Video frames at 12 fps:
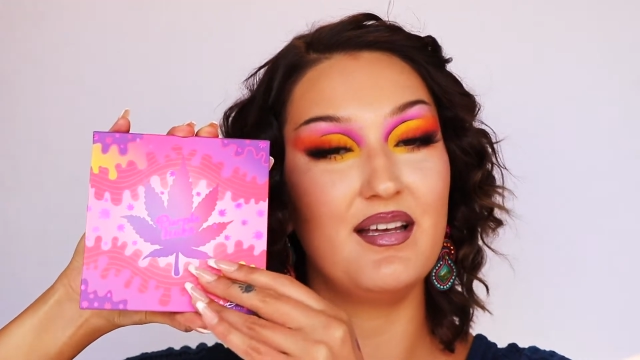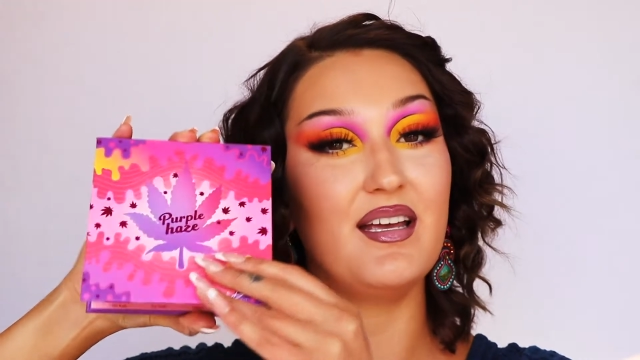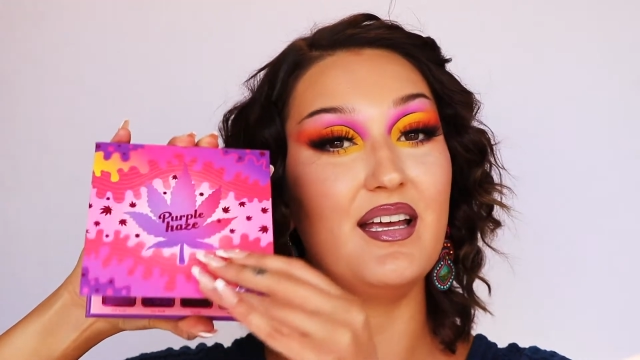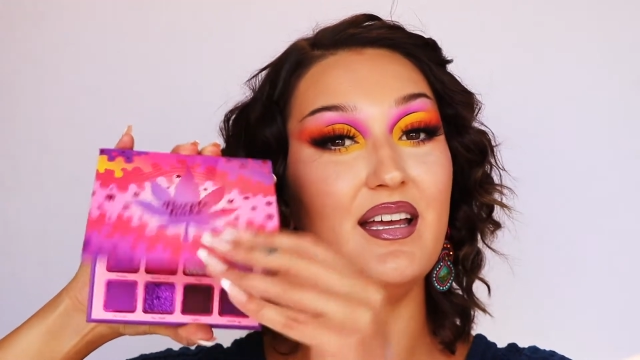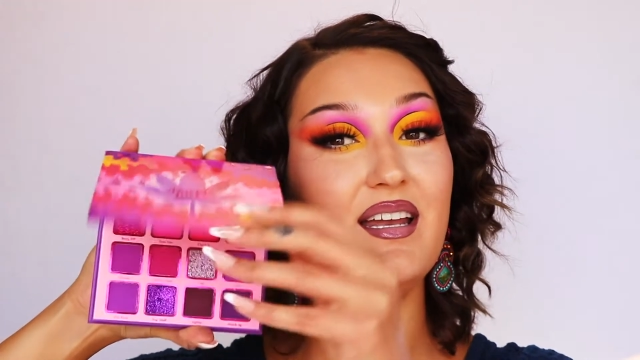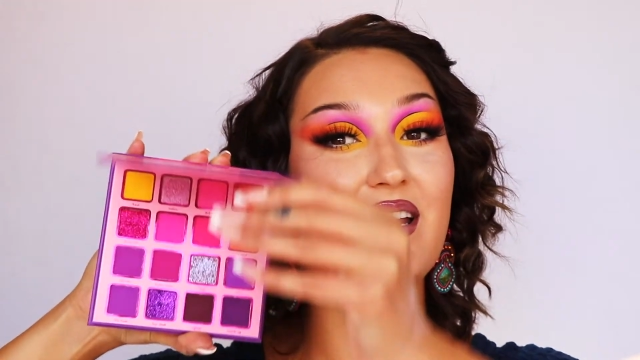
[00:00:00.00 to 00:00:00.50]

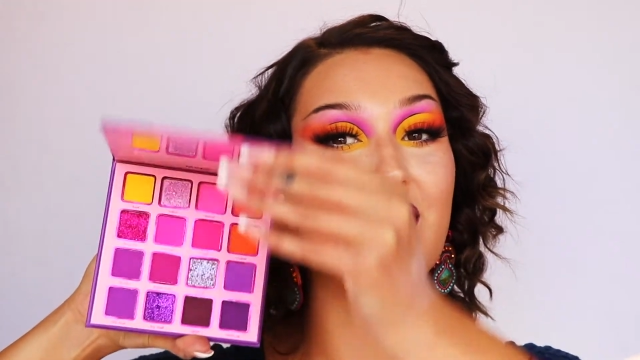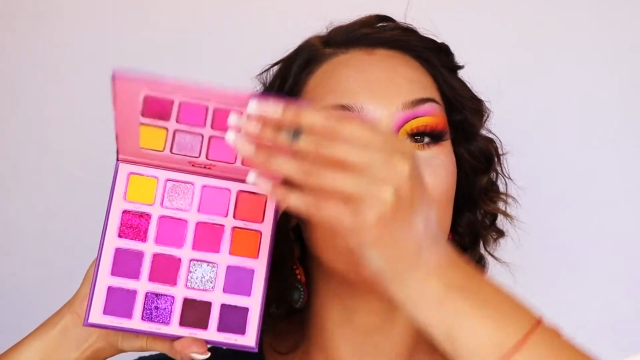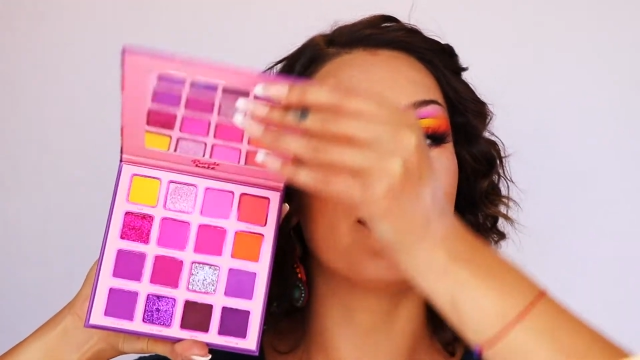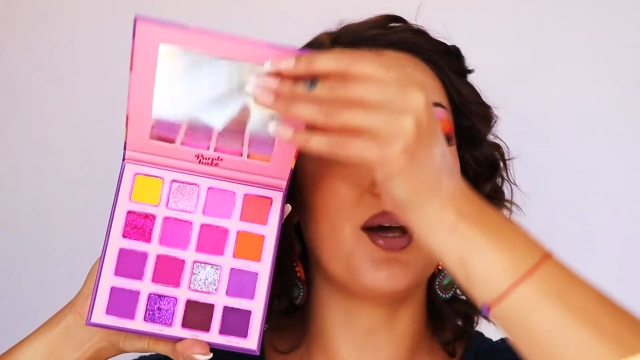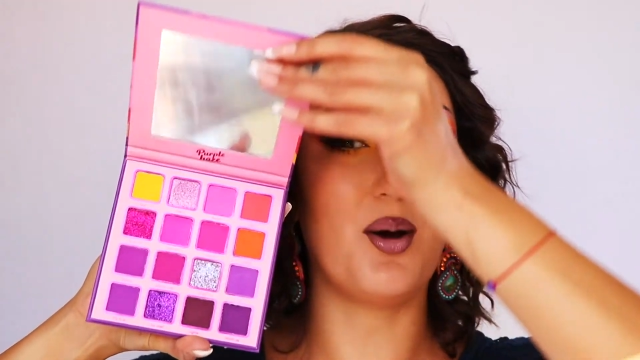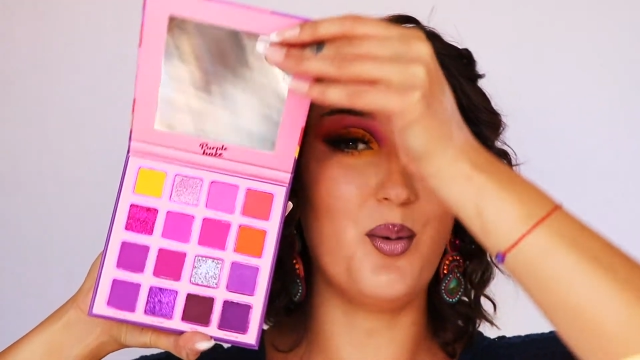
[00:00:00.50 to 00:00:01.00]
It
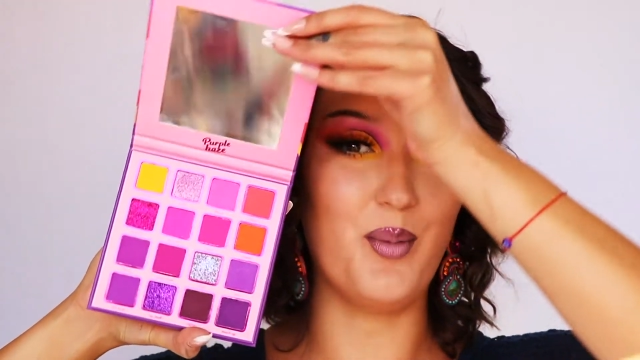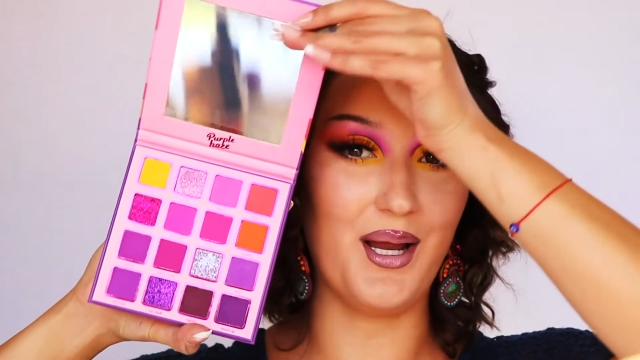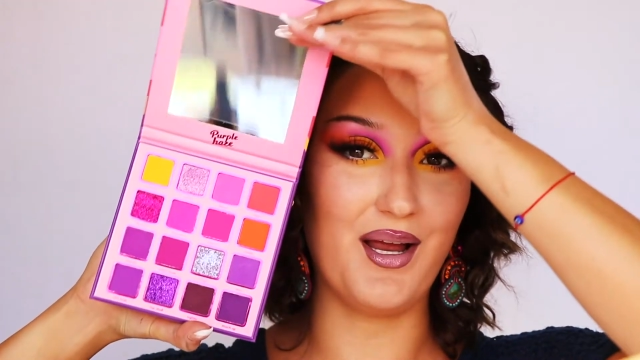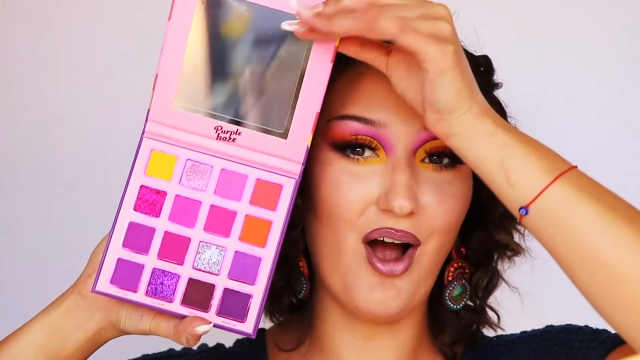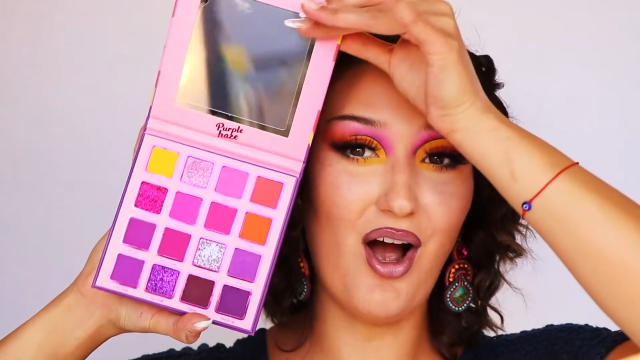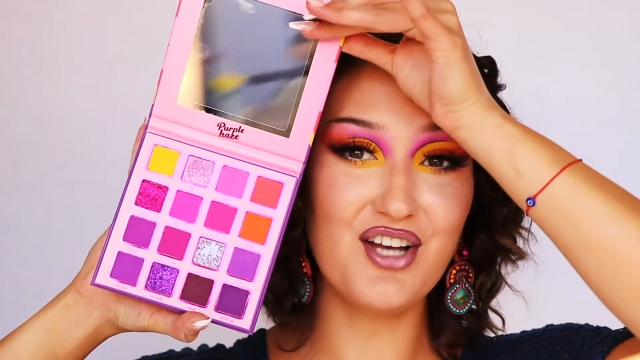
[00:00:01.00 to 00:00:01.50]
is, oh my
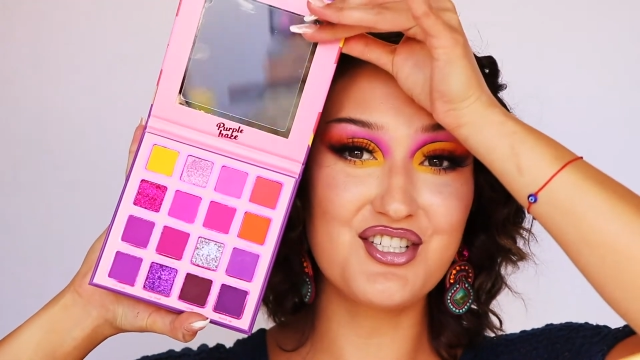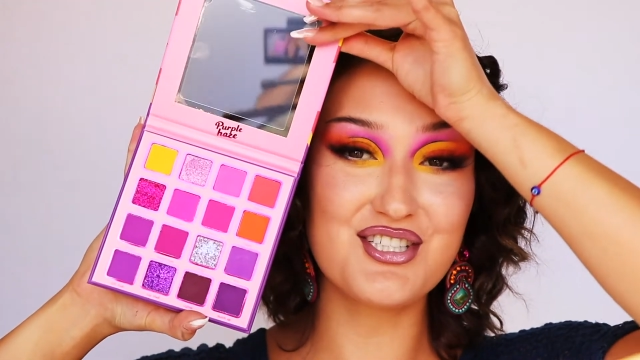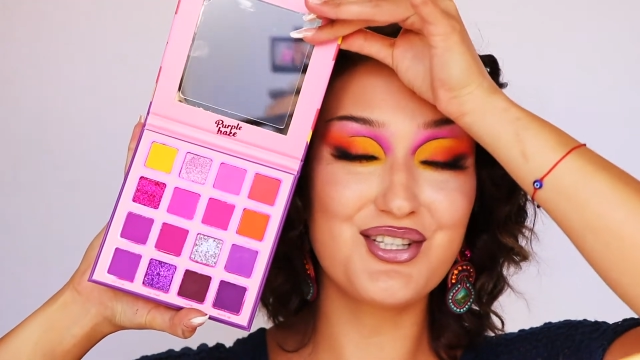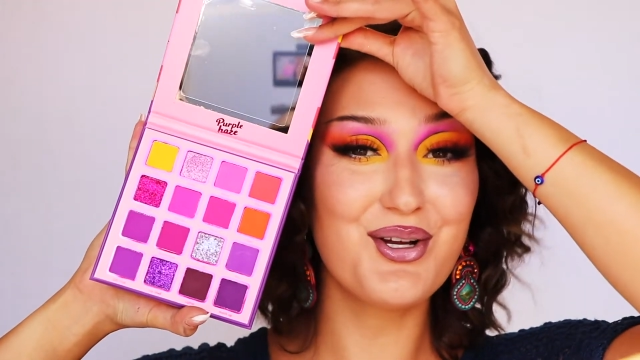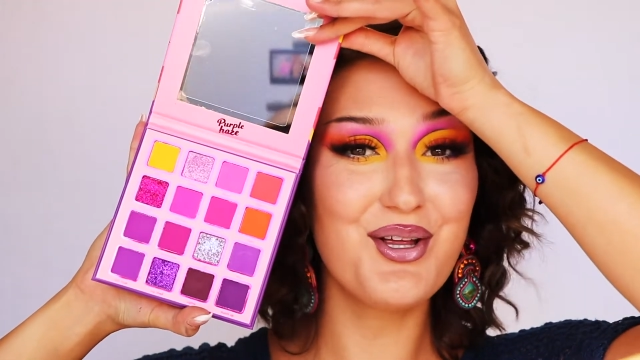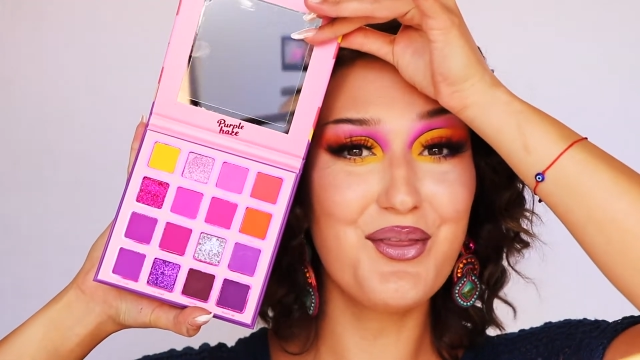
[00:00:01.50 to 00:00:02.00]
god,
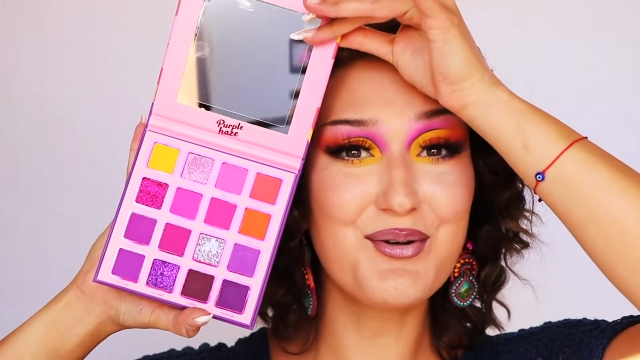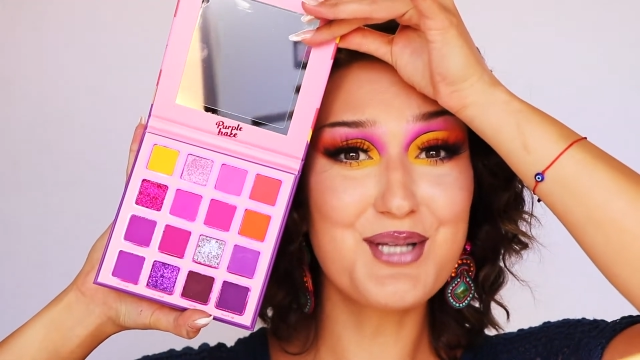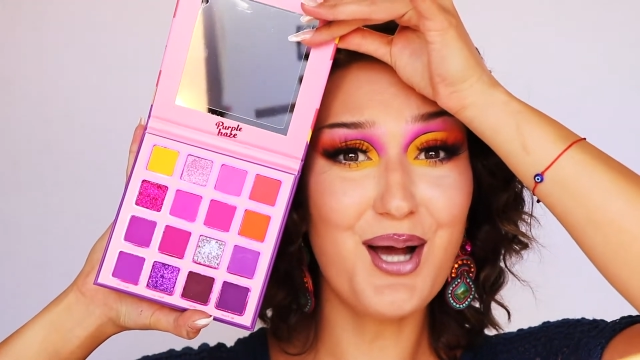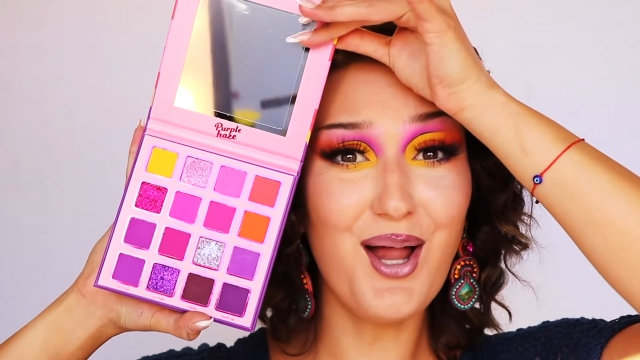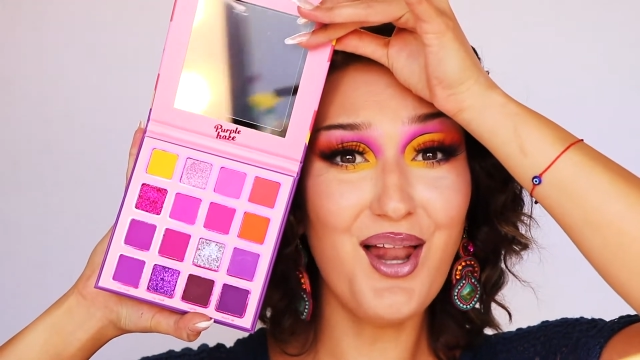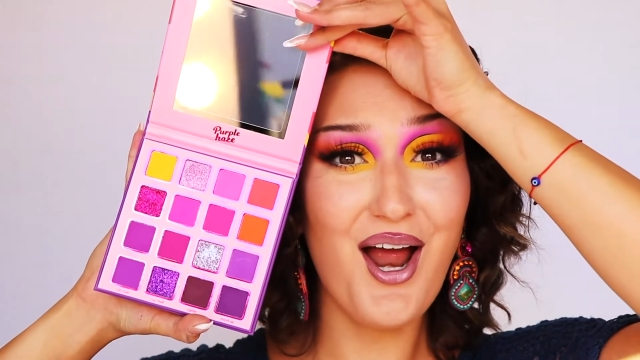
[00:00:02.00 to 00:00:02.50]
just look at those
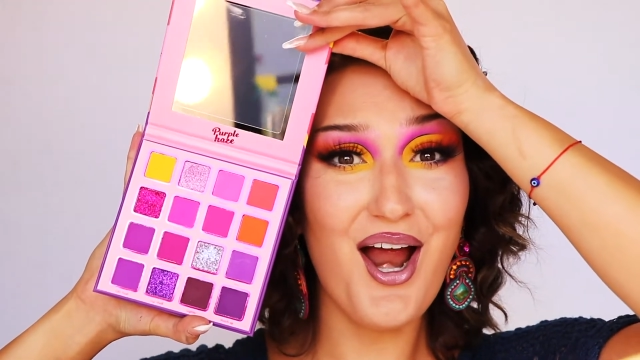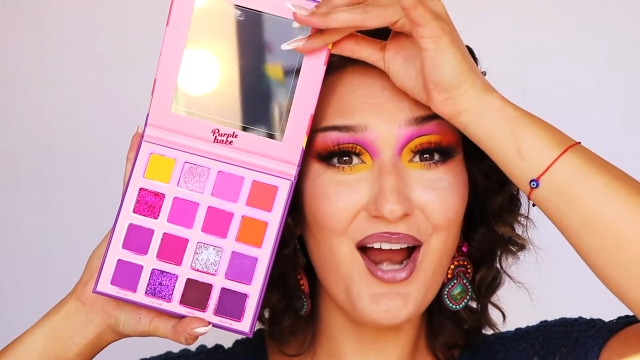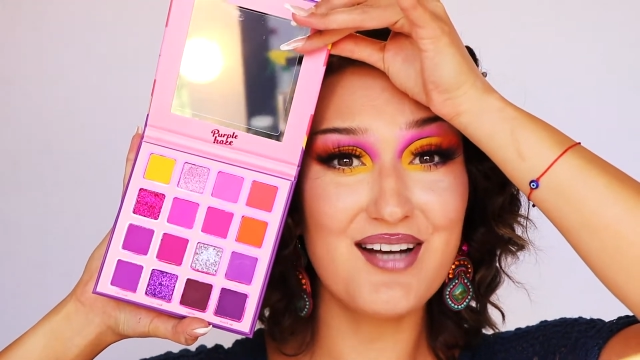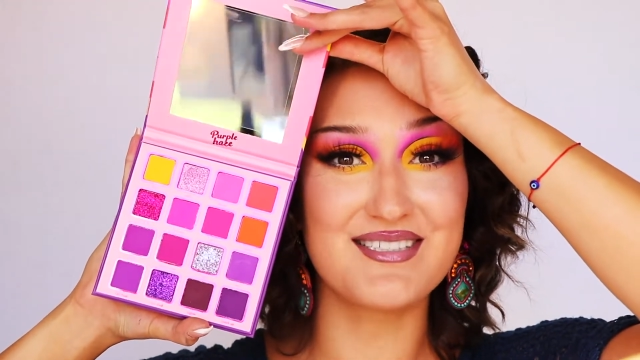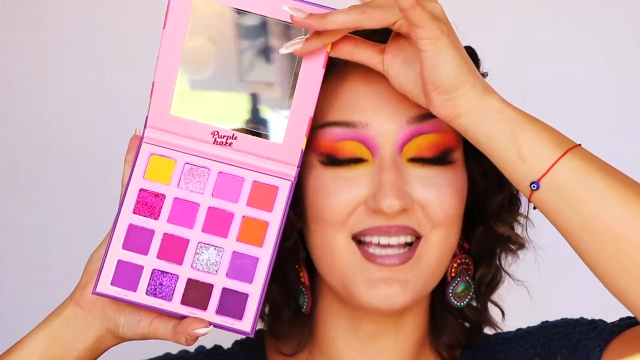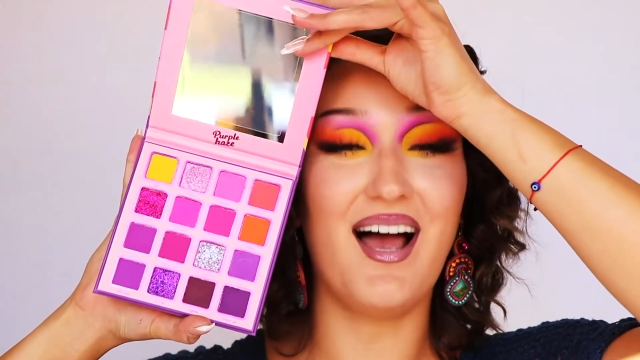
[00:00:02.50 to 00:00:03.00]
colors.